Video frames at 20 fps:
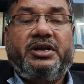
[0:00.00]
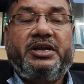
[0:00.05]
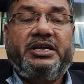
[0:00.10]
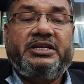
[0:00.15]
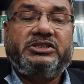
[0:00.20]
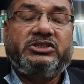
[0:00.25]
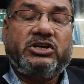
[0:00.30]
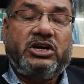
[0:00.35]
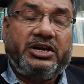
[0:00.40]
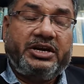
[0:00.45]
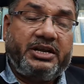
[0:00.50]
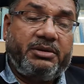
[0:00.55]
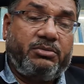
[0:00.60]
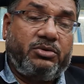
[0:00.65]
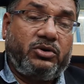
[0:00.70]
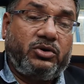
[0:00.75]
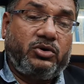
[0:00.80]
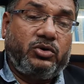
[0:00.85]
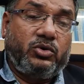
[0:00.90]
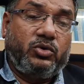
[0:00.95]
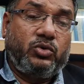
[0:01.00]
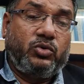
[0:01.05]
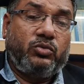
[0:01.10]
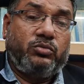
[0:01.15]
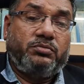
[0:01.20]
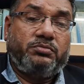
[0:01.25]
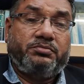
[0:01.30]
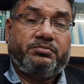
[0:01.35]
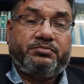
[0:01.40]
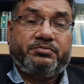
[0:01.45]
he is not able to
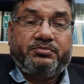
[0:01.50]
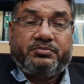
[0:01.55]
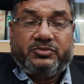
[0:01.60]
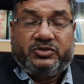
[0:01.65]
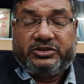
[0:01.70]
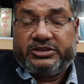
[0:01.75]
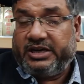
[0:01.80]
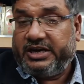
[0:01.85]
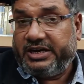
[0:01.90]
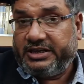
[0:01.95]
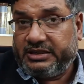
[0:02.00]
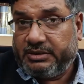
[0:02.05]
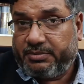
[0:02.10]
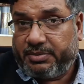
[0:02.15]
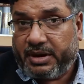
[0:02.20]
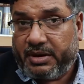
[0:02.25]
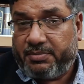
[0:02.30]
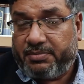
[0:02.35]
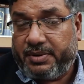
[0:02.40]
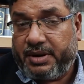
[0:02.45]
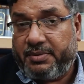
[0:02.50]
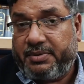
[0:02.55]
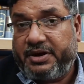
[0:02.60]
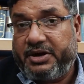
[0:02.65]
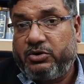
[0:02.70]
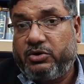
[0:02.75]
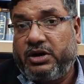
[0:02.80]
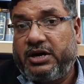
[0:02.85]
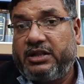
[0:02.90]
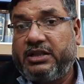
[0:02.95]
sell it the
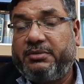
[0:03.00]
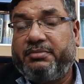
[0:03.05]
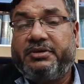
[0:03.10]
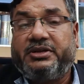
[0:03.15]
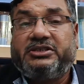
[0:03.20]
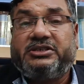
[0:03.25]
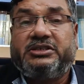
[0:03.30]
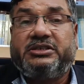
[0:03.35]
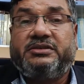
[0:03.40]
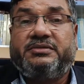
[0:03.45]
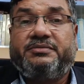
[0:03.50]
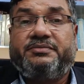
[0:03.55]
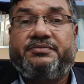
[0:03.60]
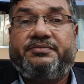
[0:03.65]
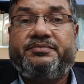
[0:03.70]
property to another person,